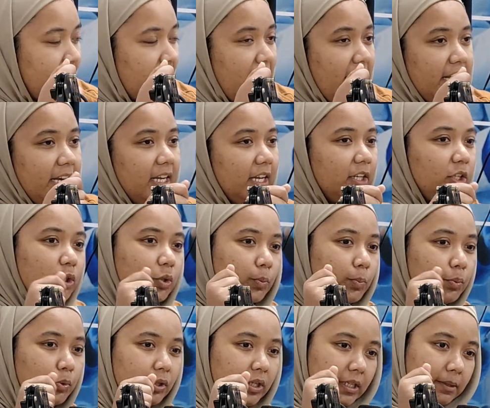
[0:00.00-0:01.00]
And then you
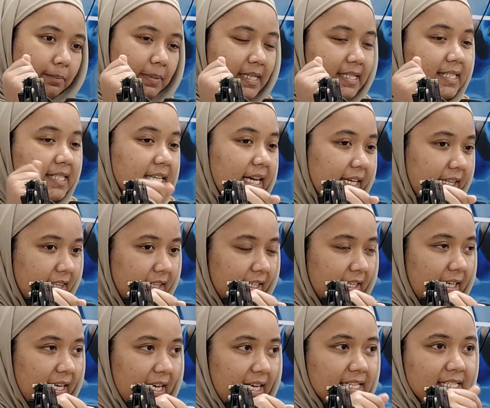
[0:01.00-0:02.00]
put it beside the
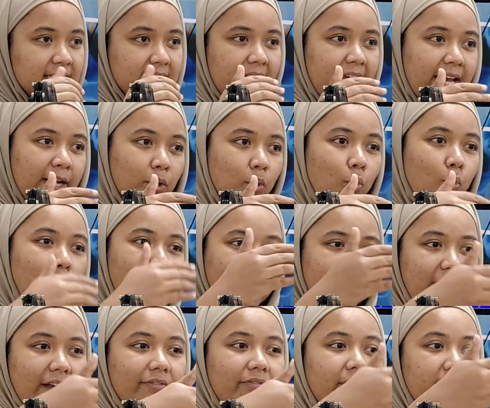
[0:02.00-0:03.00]
glass, and
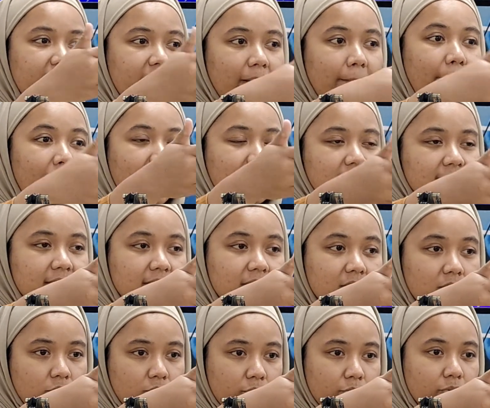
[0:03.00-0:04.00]
whatever that passes
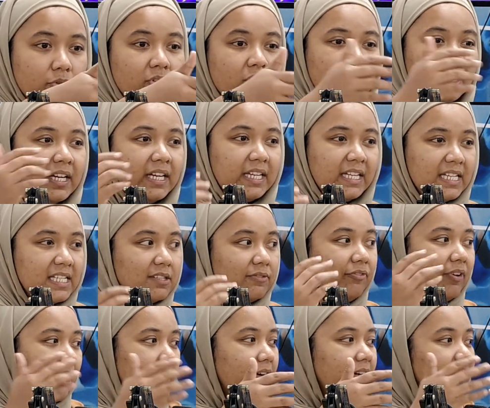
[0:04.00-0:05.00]
through is
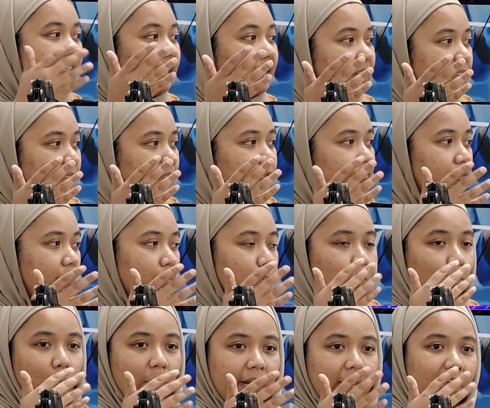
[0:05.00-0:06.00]
very little from
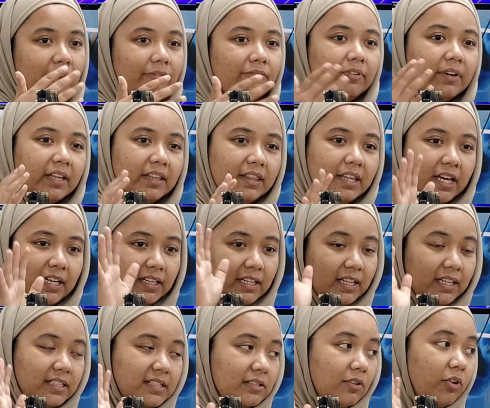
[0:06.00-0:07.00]
whatever that
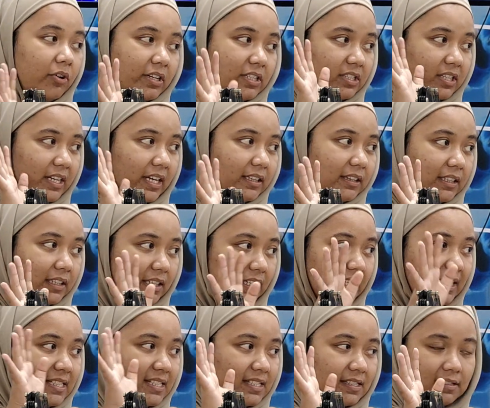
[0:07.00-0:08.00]
it's
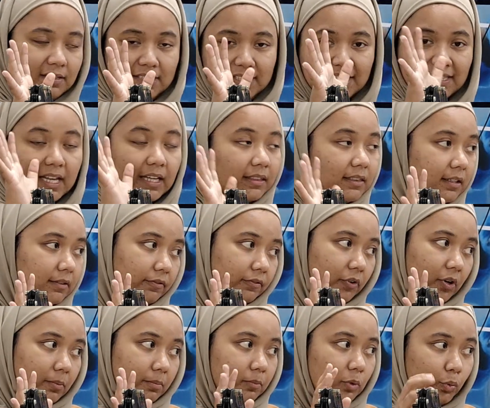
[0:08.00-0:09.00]
it's started
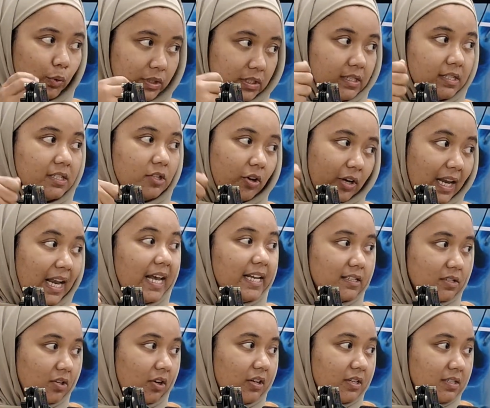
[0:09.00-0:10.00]
from, which is your light
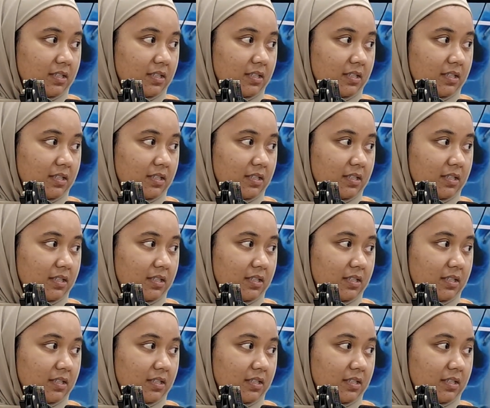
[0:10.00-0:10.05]
source.